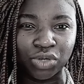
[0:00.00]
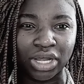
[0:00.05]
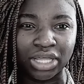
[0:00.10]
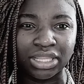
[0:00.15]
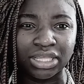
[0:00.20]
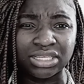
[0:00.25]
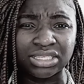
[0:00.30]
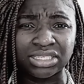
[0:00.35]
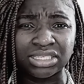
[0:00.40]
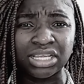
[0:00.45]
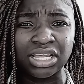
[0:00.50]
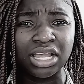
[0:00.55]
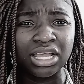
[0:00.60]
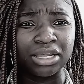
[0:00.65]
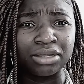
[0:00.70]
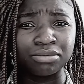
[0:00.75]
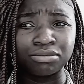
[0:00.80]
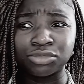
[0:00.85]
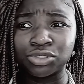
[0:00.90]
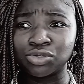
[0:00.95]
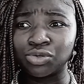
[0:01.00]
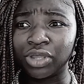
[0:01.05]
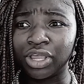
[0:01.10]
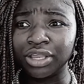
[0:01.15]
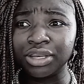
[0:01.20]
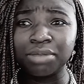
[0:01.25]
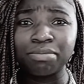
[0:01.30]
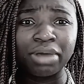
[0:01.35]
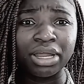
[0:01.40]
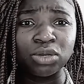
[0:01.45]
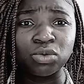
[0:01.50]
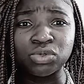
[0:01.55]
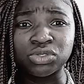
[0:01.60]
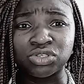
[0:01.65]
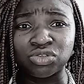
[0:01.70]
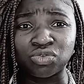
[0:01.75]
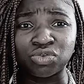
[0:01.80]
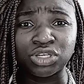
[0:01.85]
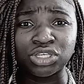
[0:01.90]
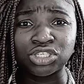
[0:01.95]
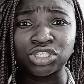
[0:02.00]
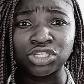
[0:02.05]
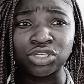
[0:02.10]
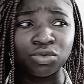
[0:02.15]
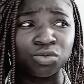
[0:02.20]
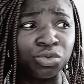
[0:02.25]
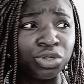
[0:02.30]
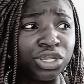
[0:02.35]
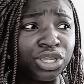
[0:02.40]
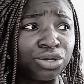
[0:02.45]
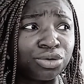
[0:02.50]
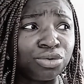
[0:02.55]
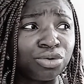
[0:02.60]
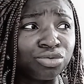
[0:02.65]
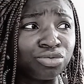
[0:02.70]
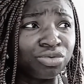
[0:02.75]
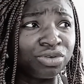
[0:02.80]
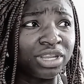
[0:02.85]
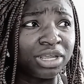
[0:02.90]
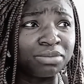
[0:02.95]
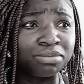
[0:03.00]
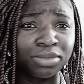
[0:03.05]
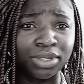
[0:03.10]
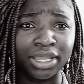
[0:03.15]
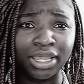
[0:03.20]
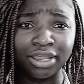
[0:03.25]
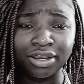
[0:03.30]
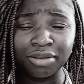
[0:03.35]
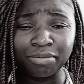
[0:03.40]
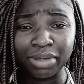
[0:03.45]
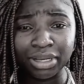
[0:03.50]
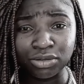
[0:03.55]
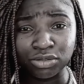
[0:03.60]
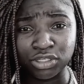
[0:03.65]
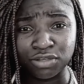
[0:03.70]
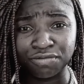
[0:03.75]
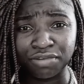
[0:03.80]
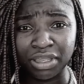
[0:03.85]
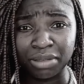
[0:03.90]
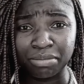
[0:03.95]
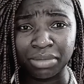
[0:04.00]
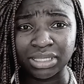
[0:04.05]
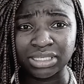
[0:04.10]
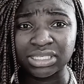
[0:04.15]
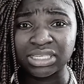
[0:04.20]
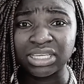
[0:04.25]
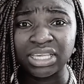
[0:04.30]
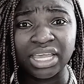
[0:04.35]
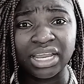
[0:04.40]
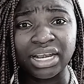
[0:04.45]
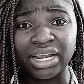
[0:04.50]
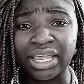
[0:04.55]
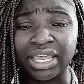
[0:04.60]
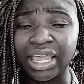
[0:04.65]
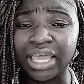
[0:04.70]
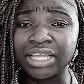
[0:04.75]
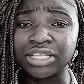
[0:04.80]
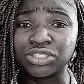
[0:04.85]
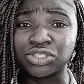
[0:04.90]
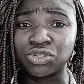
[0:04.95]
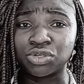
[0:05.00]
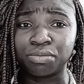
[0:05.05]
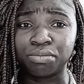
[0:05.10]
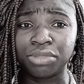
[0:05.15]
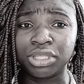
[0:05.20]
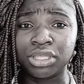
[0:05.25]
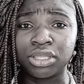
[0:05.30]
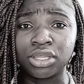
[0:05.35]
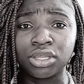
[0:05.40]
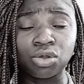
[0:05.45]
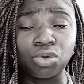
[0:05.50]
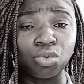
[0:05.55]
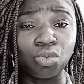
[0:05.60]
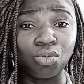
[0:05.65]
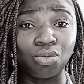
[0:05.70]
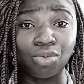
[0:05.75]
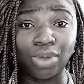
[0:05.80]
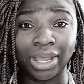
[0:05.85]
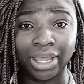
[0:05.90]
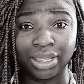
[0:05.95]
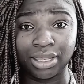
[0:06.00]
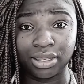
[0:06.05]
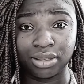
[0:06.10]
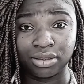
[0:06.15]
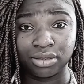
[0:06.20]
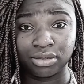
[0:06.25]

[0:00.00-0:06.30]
to others? So anybody who's rich, we can go to them. Anybody who's famous can lay hands on me. Why?